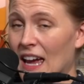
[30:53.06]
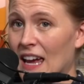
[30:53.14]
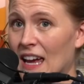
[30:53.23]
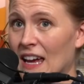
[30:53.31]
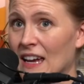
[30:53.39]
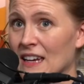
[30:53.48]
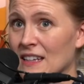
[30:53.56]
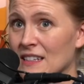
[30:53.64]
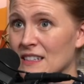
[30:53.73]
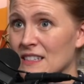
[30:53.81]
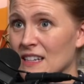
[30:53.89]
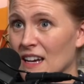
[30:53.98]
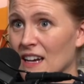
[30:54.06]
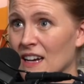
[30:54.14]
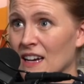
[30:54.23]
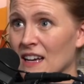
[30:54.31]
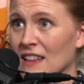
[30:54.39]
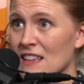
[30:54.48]
And
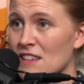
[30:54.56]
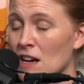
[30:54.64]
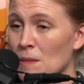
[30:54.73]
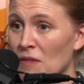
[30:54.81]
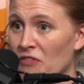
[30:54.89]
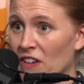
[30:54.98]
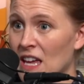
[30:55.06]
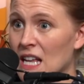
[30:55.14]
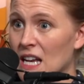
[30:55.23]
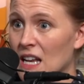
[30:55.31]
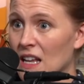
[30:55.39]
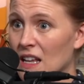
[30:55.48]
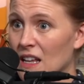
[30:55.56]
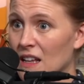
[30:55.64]
let's talk about Finn.